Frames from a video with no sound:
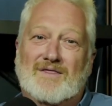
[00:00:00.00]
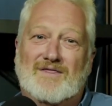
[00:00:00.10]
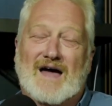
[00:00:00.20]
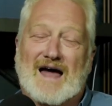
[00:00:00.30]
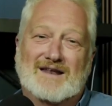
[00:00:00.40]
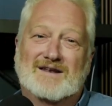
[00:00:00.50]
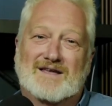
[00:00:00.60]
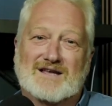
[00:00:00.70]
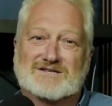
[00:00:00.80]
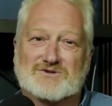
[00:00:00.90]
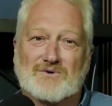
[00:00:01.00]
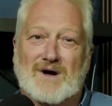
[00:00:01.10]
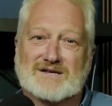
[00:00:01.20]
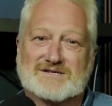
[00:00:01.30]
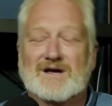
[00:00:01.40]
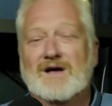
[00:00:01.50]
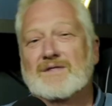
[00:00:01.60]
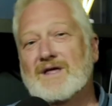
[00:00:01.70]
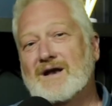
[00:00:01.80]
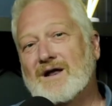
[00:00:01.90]
that indicates to us
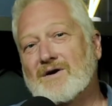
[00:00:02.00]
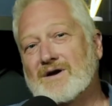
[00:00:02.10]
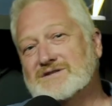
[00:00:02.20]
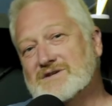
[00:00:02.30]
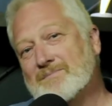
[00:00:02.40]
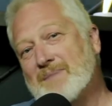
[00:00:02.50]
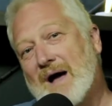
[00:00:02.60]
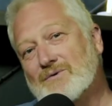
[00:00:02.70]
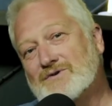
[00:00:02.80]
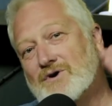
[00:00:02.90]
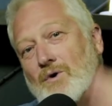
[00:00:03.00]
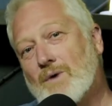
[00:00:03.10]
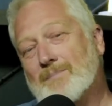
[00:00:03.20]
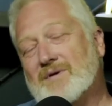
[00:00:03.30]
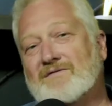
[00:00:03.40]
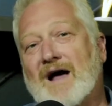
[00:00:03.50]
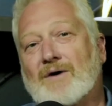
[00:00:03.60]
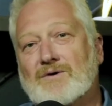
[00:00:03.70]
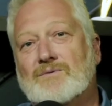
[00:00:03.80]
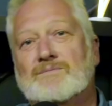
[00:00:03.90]
that an area is about to go up in
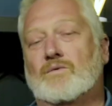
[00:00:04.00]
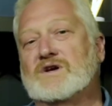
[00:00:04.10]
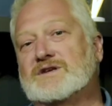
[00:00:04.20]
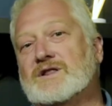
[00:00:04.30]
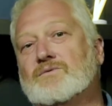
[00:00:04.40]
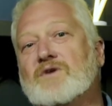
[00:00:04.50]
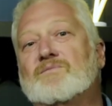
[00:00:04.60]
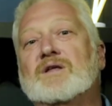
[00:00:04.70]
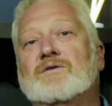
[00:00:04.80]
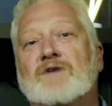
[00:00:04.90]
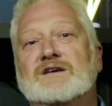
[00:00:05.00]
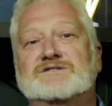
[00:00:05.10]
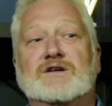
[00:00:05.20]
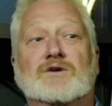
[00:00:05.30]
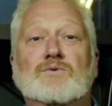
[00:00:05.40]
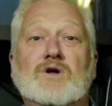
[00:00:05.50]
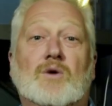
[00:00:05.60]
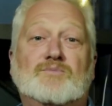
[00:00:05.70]
value. Recently, we've been investing in Rio